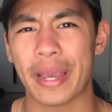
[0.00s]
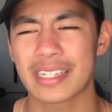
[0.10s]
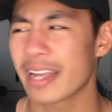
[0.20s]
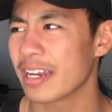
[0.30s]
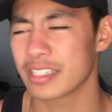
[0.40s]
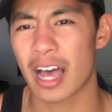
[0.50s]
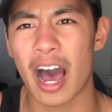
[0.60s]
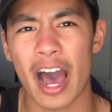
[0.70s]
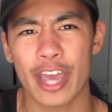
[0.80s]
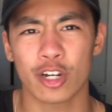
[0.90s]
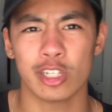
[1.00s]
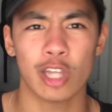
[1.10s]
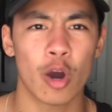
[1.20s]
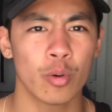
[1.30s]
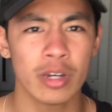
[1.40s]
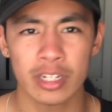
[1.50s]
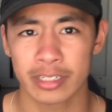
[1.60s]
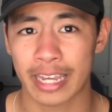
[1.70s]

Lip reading: baseline is high or low